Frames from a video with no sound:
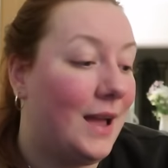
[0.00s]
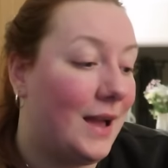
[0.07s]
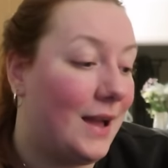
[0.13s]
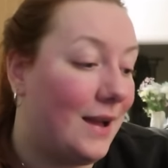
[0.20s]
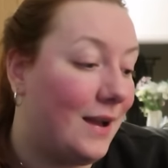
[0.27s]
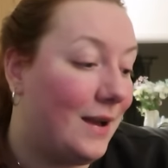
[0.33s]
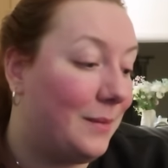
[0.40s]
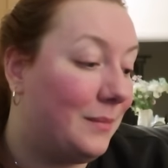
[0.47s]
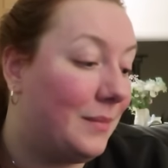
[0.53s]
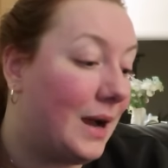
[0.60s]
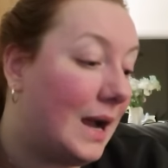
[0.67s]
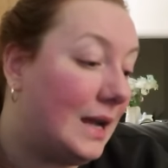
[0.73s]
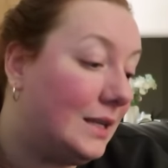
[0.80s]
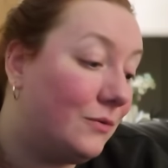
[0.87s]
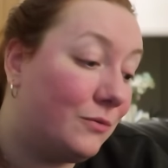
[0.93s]
Um,
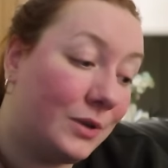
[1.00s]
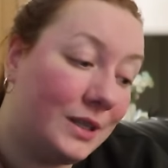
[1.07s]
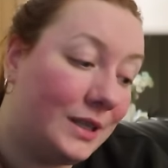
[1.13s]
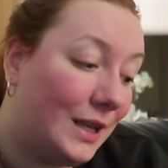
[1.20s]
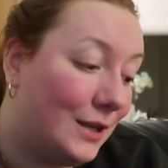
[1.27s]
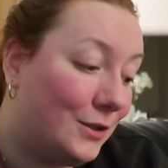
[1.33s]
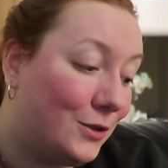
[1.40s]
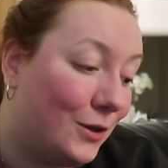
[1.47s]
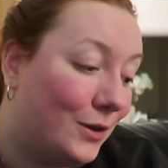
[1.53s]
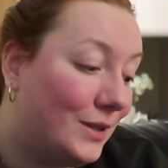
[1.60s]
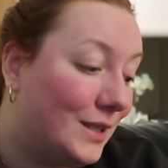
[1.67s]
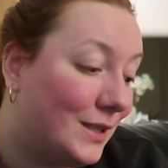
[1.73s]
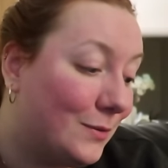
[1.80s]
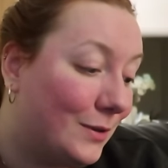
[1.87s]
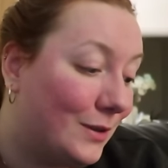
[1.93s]
I really enjoyed
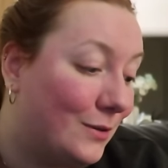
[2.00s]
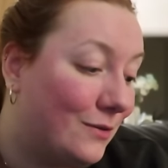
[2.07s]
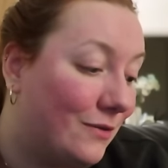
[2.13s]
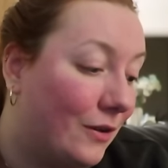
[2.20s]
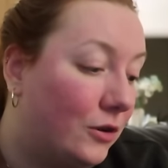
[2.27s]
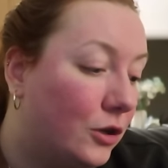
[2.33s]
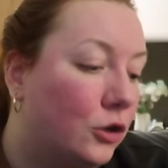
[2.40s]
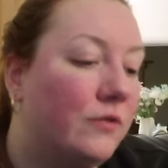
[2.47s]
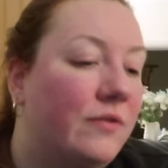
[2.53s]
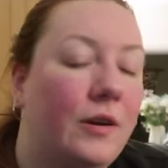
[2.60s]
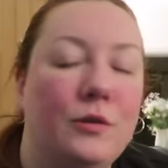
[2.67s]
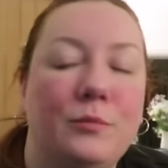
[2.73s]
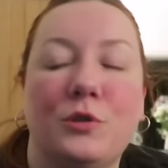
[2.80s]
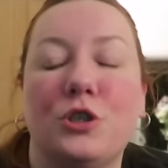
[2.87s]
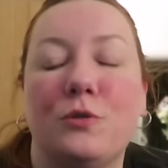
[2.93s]
this one. It was very good,
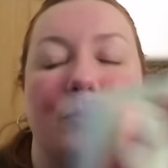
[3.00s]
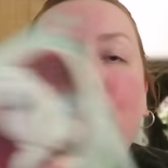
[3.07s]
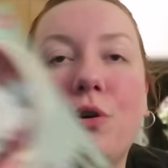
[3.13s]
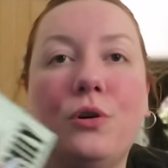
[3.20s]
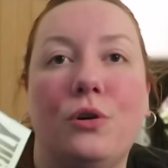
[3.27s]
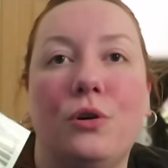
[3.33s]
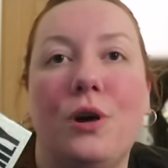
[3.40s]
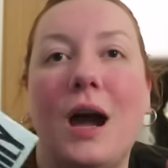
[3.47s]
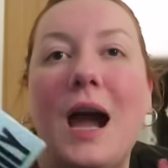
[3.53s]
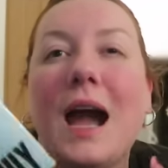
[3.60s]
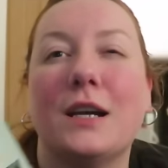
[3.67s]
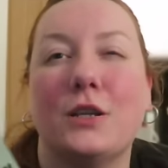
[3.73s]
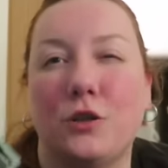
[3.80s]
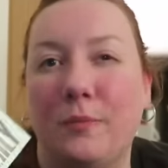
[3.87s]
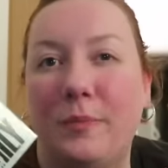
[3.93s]
very much more
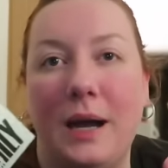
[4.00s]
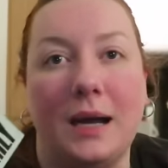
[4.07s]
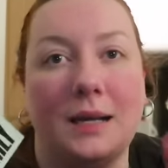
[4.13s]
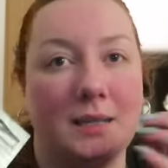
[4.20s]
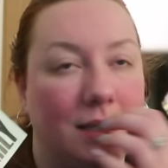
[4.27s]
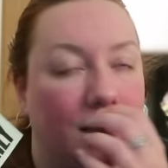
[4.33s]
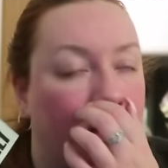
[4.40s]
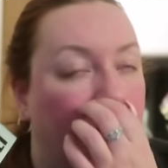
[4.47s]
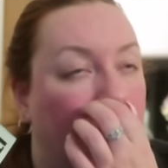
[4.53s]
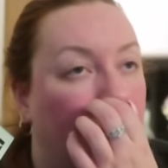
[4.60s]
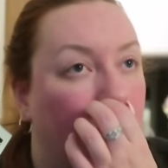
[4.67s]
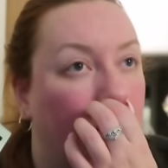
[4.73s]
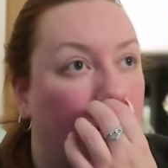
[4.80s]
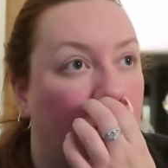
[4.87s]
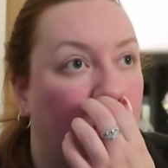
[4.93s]
action-packed, I think,
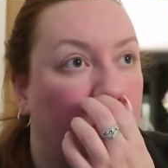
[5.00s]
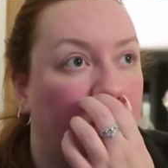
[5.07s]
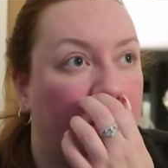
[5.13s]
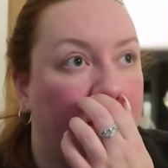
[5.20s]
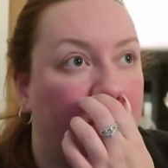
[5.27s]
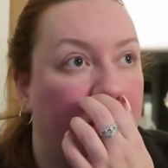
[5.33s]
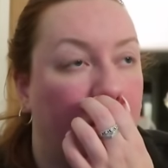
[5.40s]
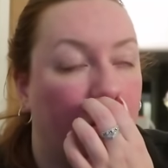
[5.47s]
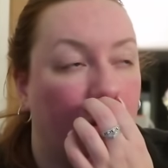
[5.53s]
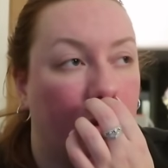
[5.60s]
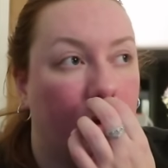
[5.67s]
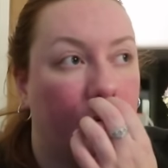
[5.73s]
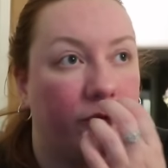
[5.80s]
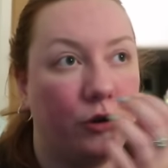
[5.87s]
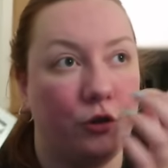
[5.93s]
than a couple of the
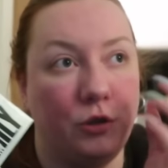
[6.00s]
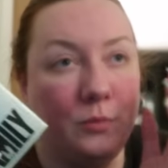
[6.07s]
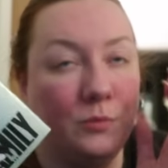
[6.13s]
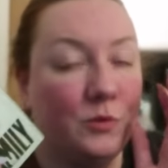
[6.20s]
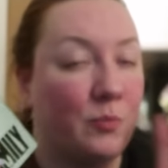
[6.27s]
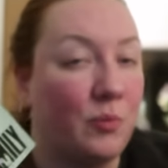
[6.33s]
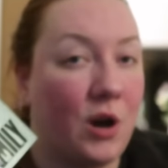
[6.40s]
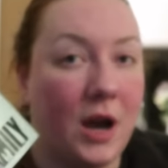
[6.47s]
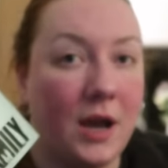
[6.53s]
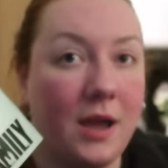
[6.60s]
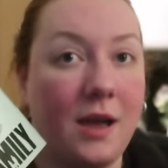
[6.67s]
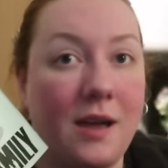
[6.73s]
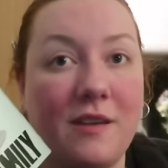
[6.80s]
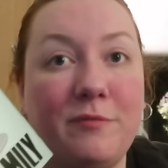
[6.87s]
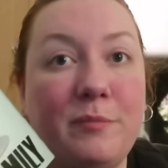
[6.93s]
other volumes
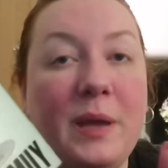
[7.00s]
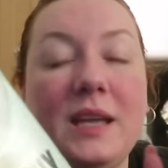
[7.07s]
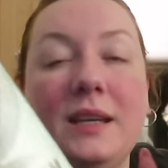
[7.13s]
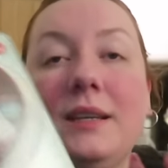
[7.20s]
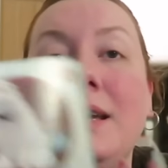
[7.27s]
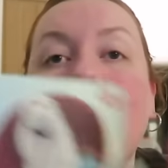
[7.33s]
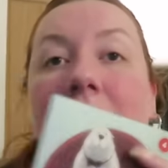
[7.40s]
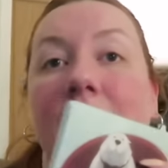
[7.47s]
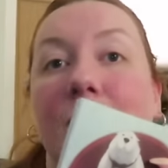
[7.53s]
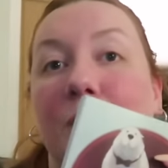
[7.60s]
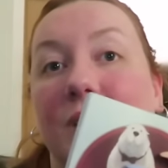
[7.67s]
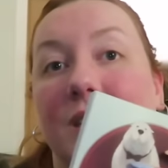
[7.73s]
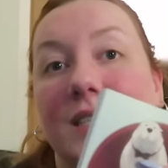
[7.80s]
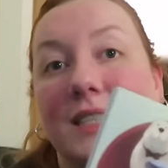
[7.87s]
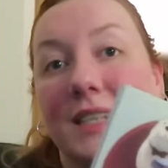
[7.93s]
prior have been.
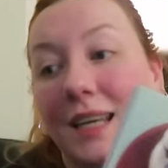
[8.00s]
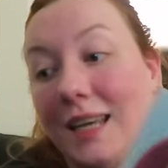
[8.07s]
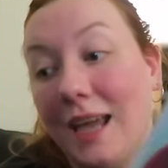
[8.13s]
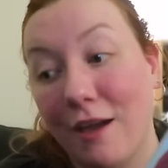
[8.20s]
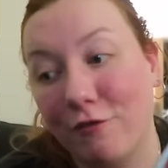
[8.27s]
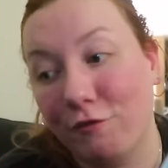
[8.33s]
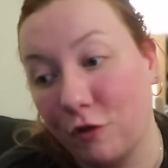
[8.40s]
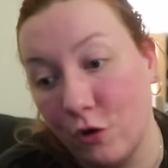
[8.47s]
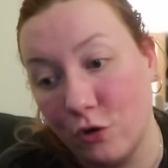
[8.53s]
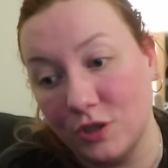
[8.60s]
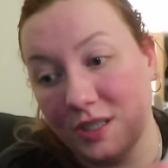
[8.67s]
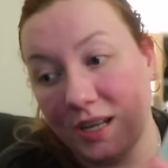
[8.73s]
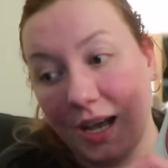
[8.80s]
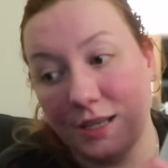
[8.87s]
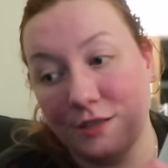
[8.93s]
But this did get four
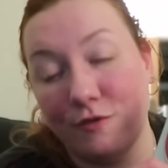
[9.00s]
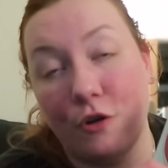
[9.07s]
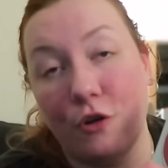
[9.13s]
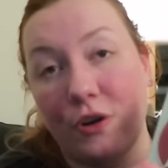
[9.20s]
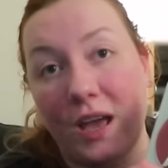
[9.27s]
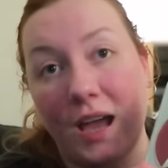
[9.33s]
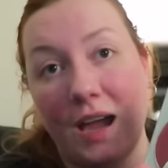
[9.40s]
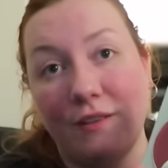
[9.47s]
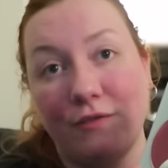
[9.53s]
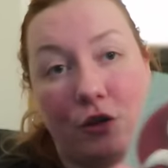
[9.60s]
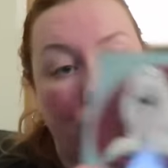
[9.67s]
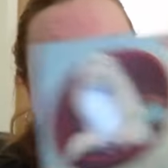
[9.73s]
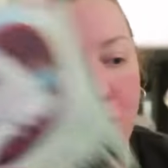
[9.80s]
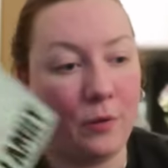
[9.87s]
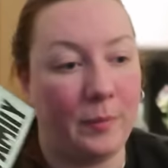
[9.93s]
stars, four and a half
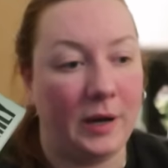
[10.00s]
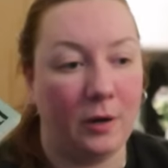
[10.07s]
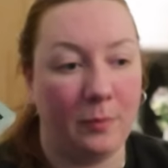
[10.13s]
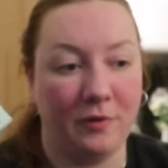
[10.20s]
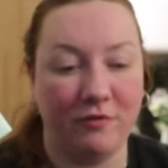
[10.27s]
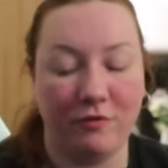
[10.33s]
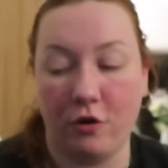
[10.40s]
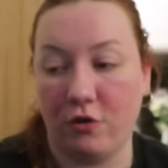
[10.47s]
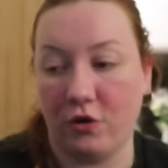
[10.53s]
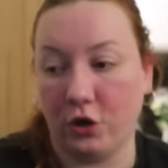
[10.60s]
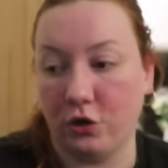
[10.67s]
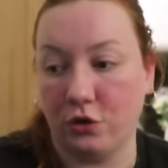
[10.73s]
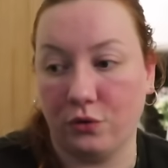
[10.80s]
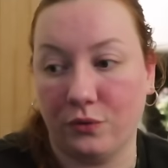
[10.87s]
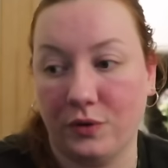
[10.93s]
on Corpile, but four on
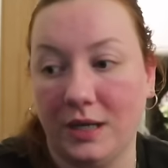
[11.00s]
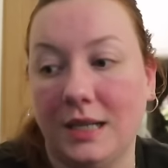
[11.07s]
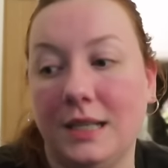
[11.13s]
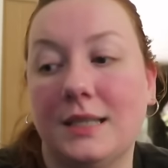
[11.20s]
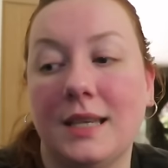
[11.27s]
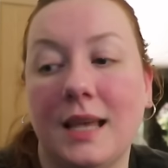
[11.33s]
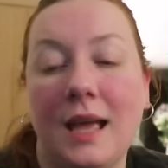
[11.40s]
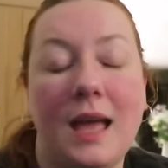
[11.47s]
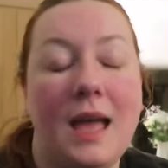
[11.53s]
Goodreads.